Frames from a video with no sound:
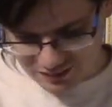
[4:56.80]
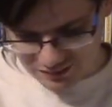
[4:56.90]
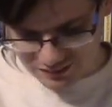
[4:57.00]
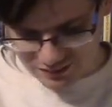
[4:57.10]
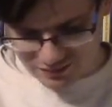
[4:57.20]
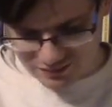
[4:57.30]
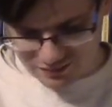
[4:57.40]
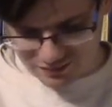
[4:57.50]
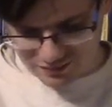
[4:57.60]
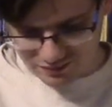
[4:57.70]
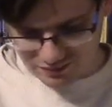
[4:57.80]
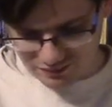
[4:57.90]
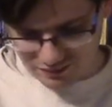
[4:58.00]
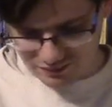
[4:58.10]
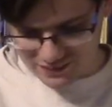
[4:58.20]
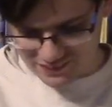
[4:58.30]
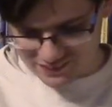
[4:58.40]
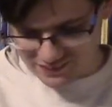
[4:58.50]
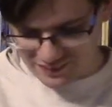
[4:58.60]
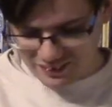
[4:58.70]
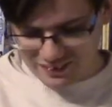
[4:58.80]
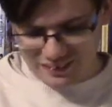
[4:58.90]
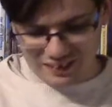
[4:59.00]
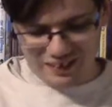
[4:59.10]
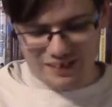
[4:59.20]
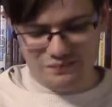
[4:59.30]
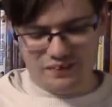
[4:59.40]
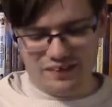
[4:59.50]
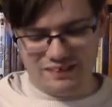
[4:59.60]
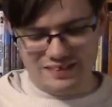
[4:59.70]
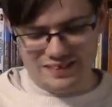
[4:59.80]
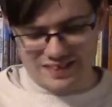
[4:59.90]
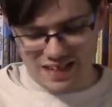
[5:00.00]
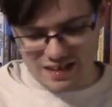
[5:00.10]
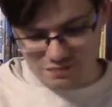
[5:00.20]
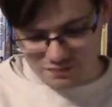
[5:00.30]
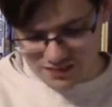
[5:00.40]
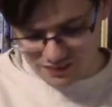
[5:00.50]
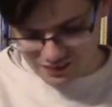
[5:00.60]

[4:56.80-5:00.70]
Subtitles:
Or what was it? I keep forgetting these names,